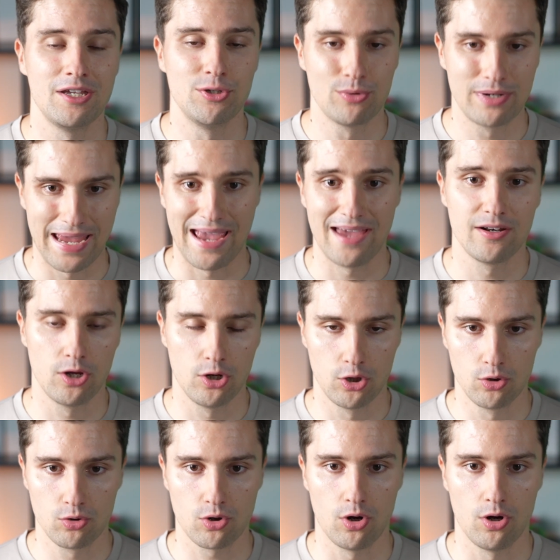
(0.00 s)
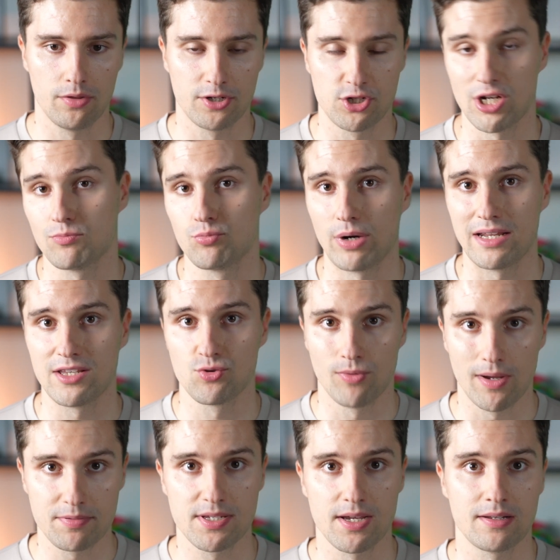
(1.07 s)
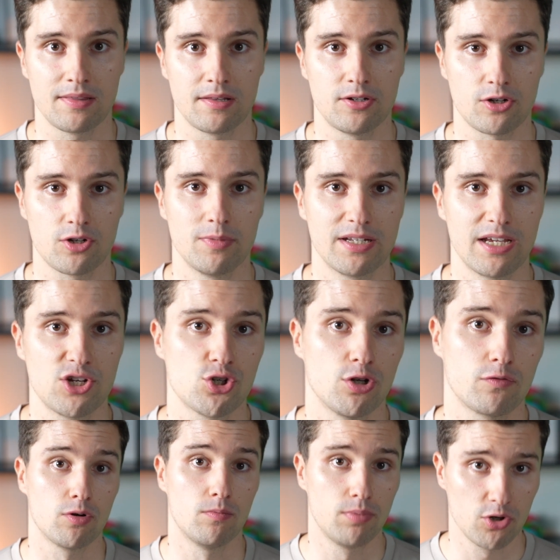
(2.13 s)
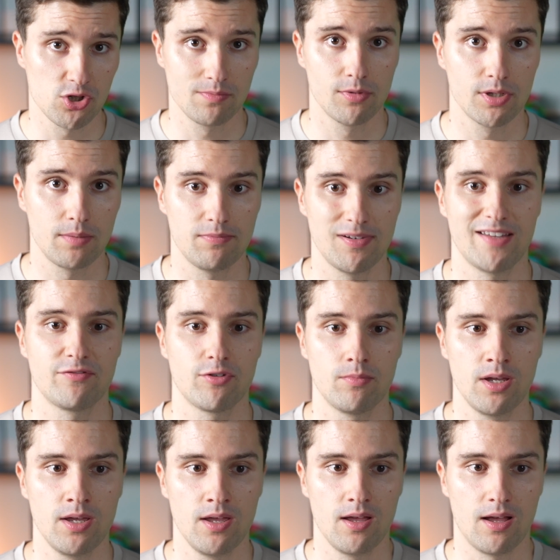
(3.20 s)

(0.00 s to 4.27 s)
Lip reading: You can look on the JetBrains website in the documentation of Compose Multiplatform